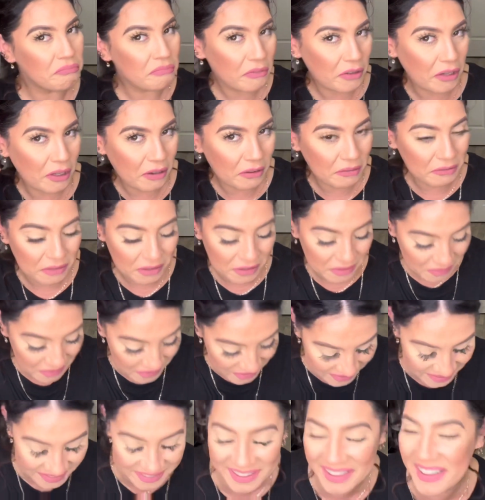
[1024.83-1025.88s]
Oh no.
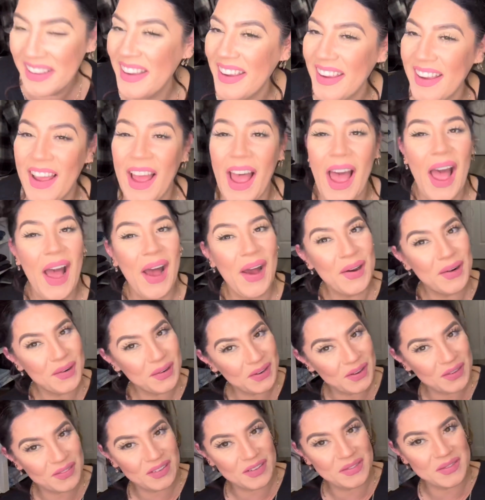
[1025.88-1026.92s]
I don't
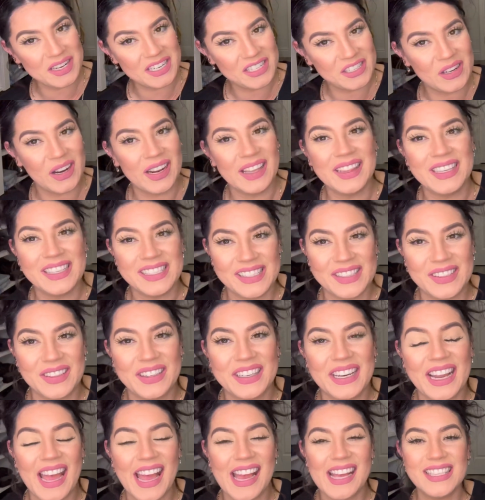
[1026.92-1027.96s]
know if I'm gonna try this or
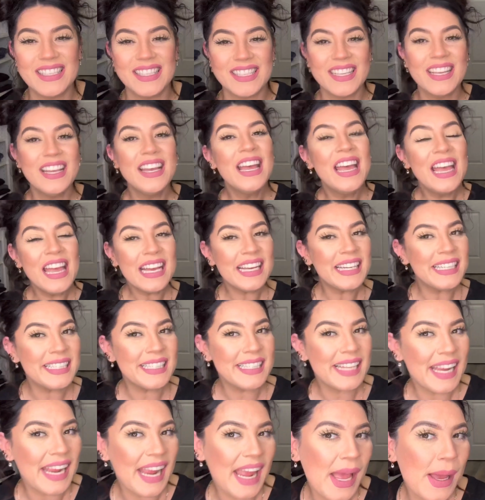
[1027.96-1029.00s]
not because
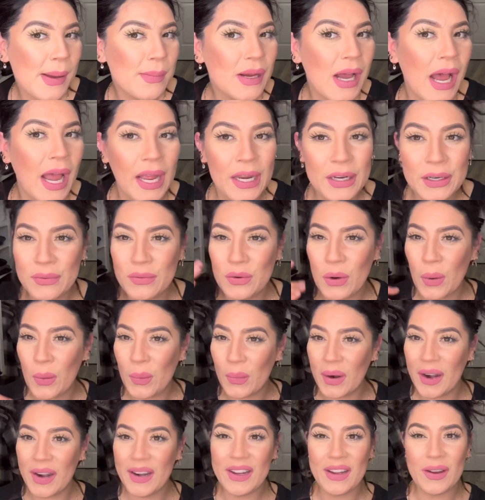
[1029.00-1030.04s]
I am kind of
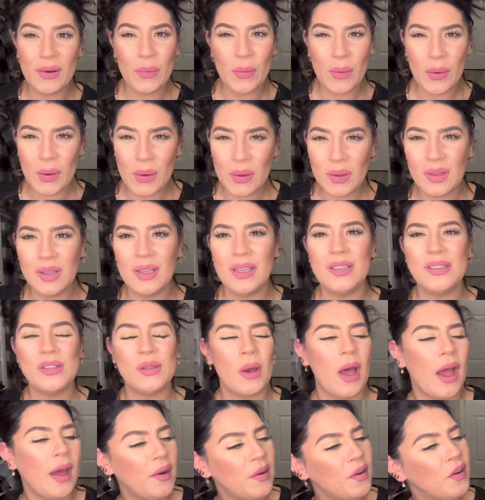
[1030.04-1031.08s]
already oily, so
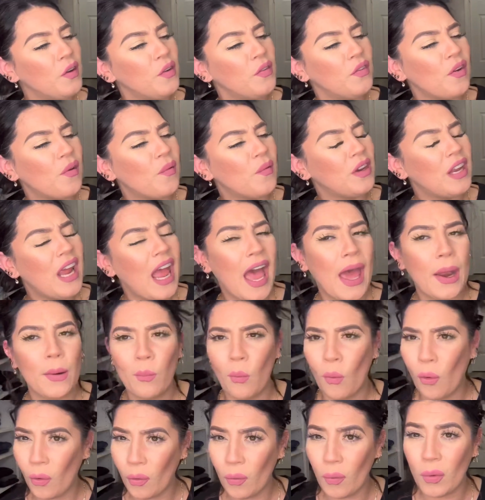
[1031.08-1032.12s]
I don't know if I want to add
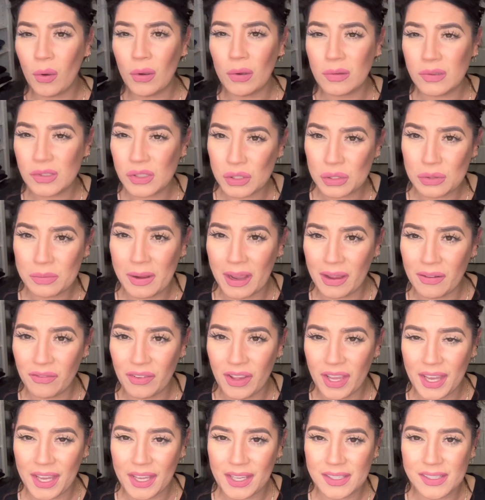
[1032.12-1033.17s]
more oils to my
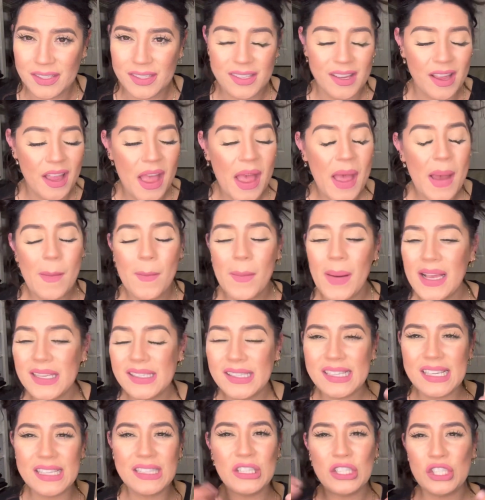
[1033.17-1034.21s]
face. My
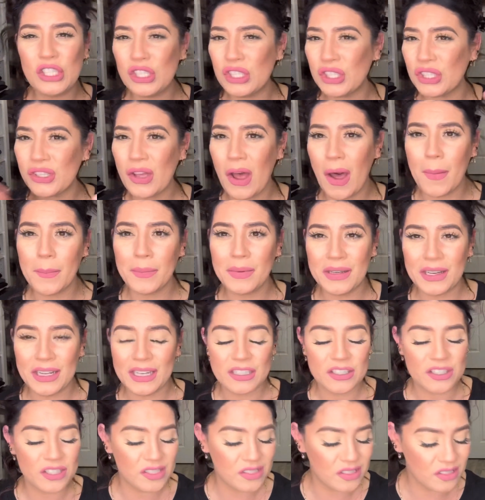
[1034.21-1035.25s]
skin's just
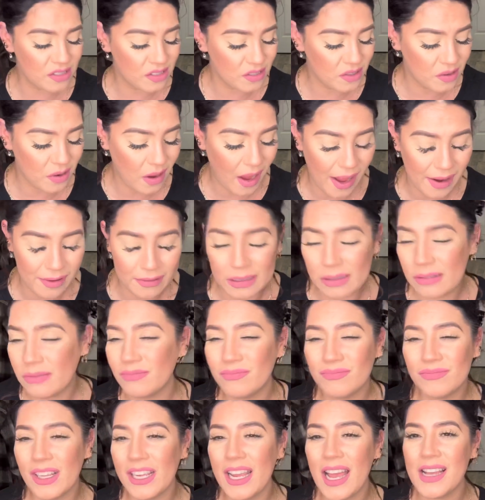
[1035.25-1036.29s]
combination, so I don't know.
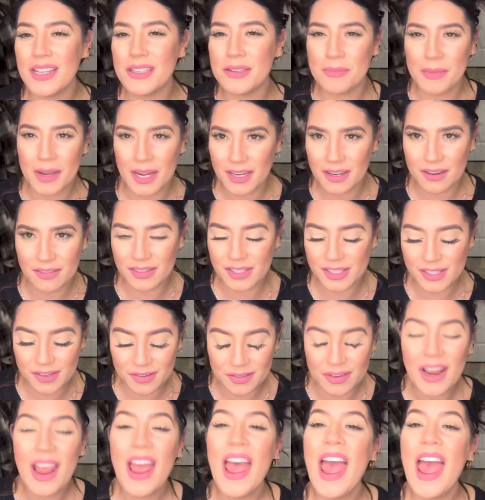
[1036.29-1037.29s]
It has a mind of its own.